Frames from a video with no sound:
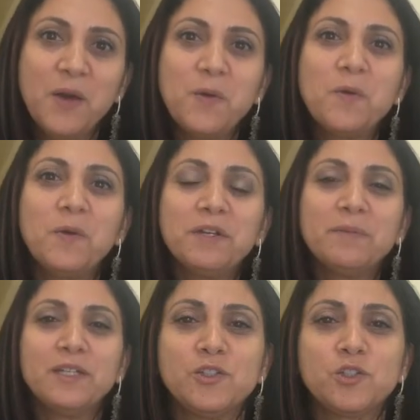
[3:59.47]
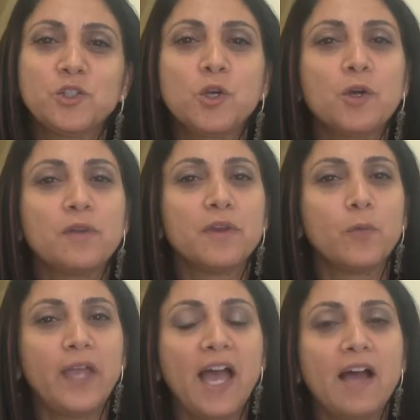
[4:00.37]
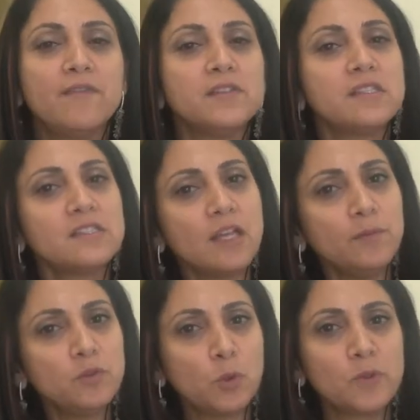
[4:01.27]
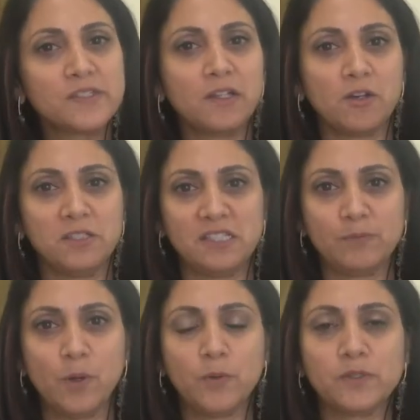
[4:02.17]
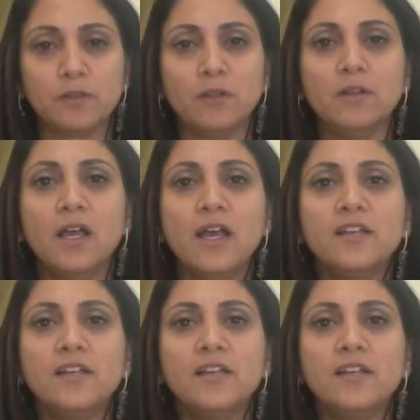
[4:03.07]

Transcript: we want to sure that we have some tools in our disposal